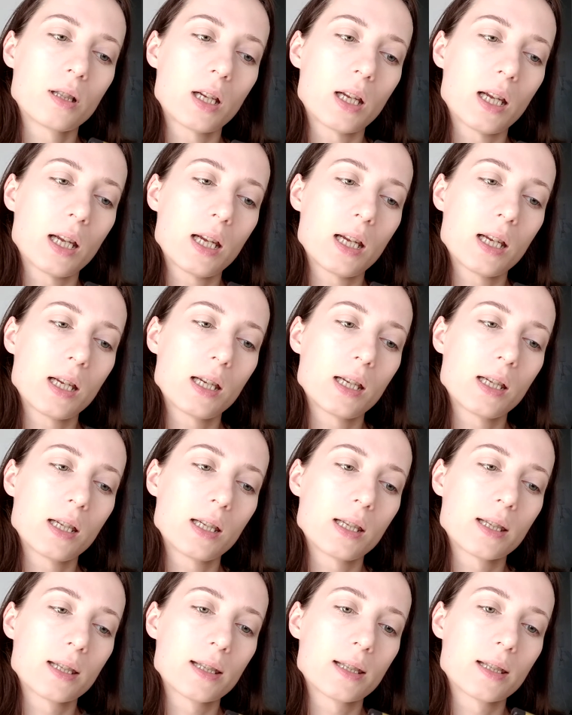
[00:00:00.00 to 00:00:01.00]

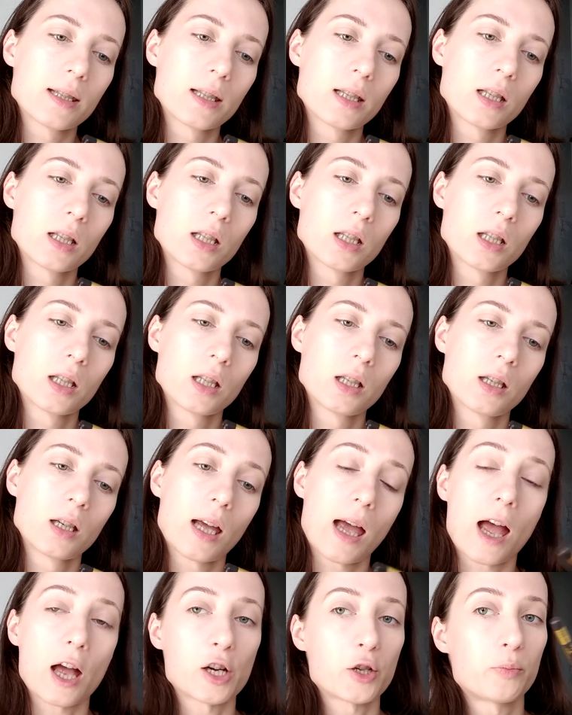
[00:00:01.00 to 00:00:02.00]
is
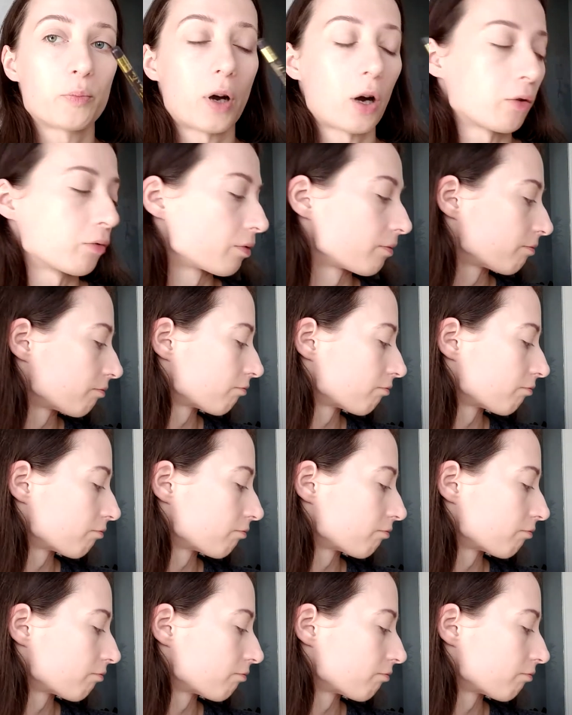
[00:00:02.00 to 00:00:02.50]
ash brown.